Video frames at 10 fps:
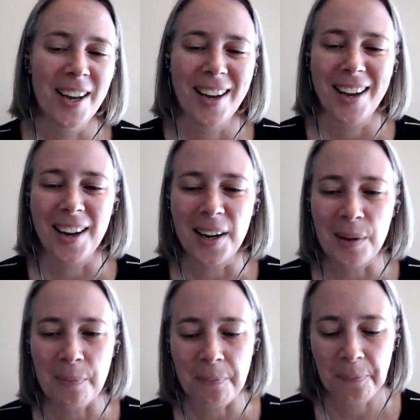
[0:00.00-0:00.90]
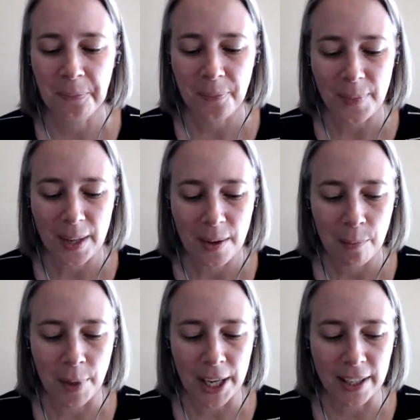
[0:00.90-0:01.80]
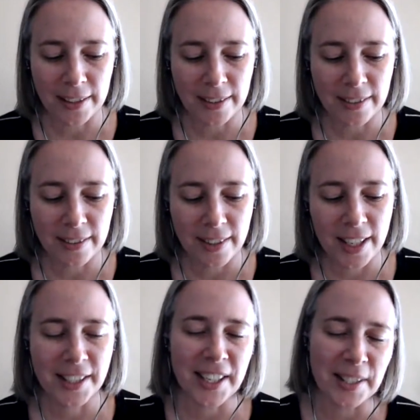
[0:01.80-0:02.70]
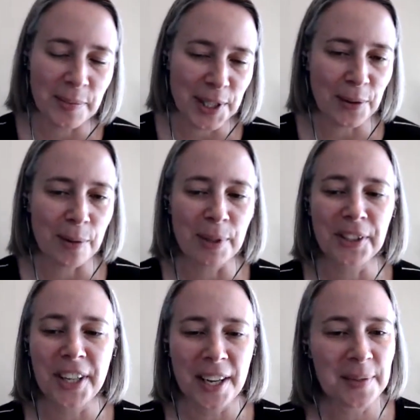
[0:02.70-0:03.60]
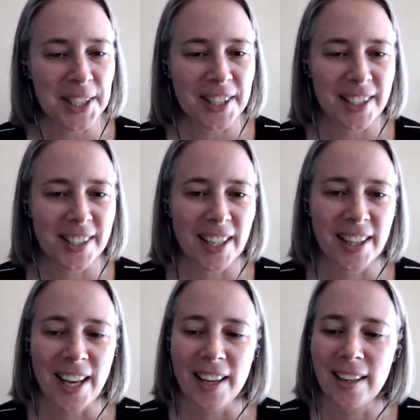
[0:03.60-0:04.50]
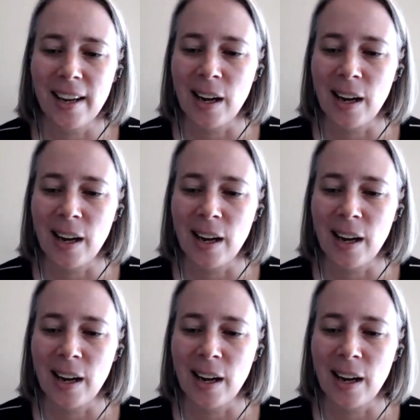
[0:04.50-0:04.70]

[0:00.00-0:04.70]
but it's got some slower build times and things like that.